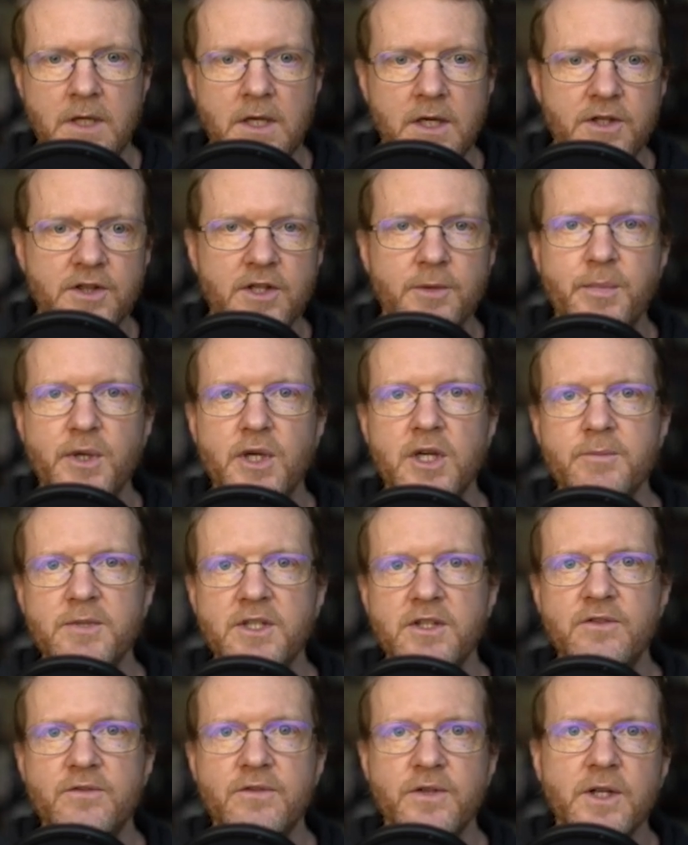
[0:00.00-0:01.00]
The
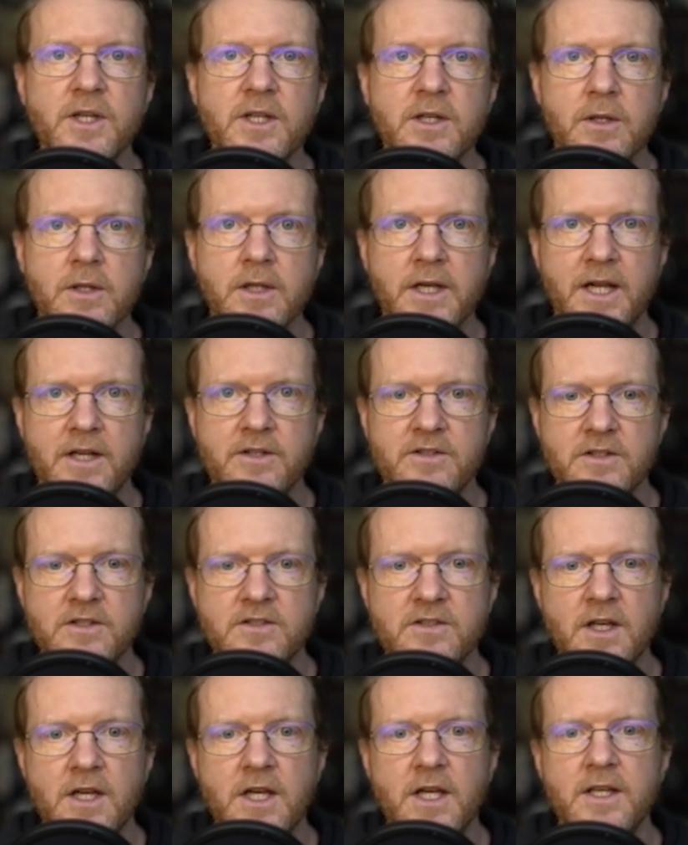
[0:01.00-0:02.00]
pyramid's vertical
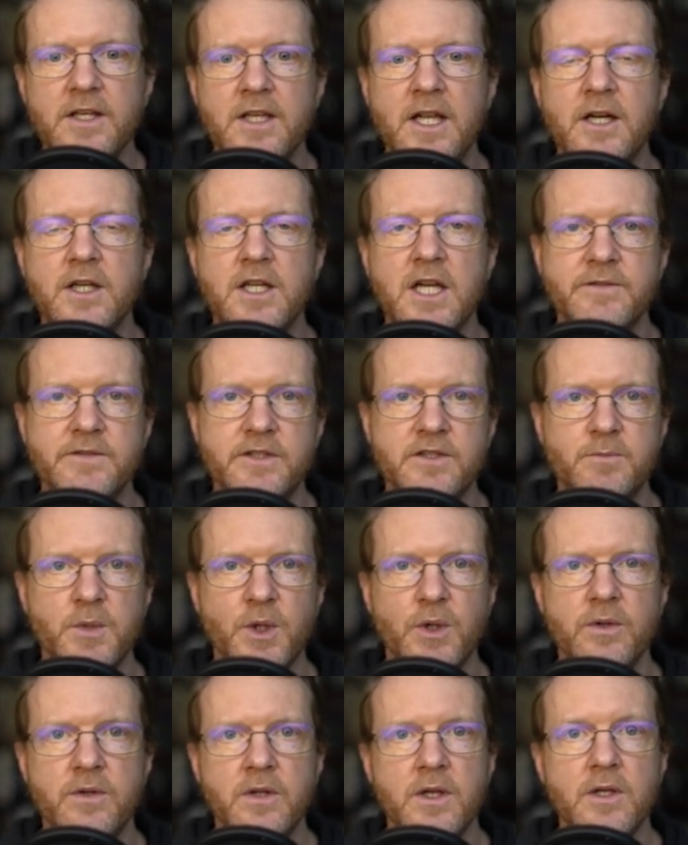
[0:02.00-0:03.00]
axis now covers
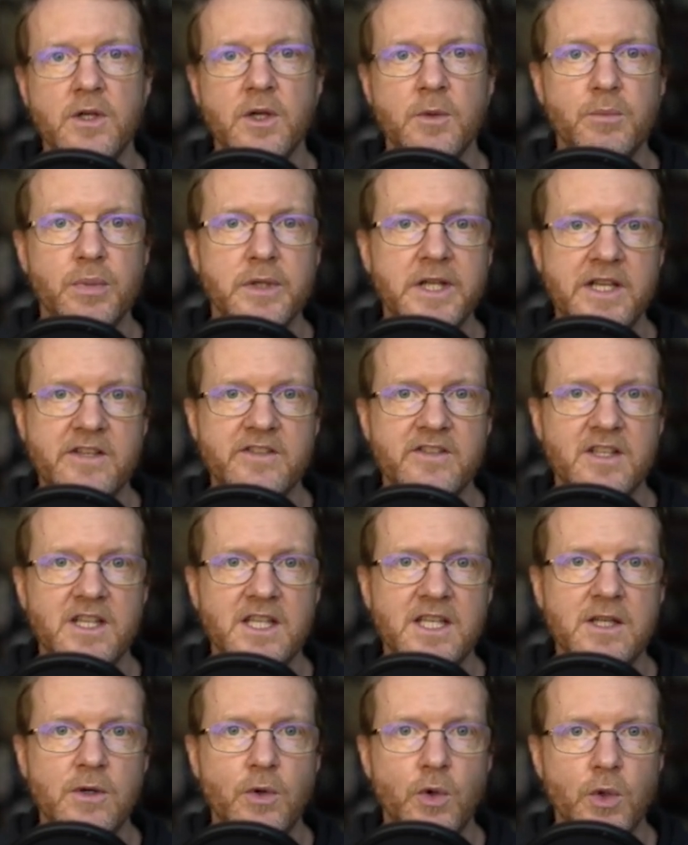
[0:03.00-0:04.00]
both
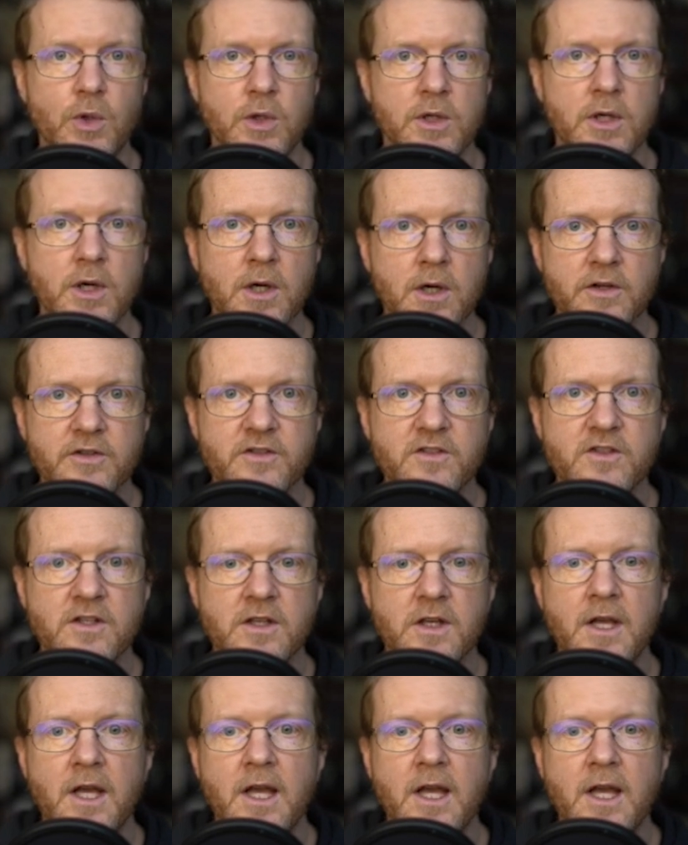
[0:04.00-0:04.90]
complexity or cost